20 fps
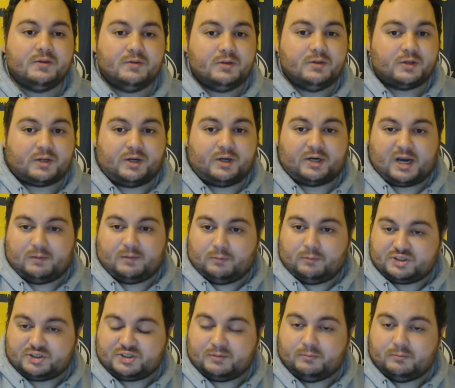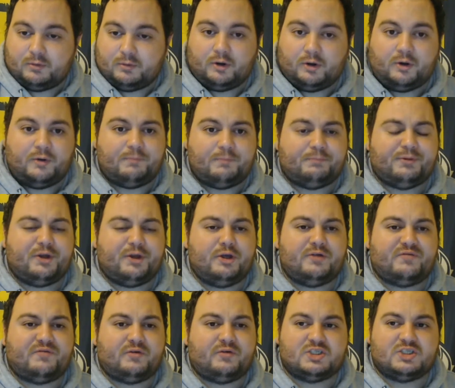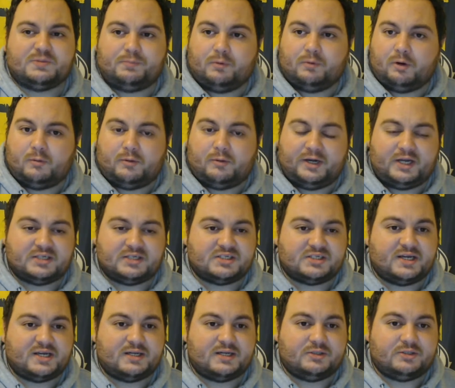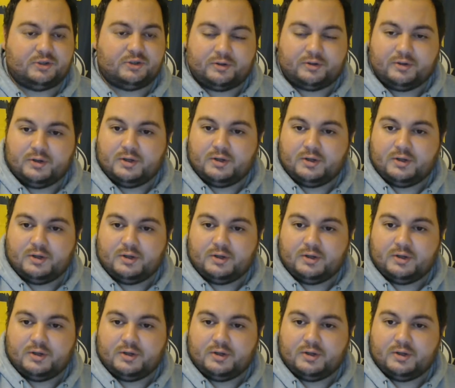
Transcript: going to go watch some more beautiful sport. What else is there to do?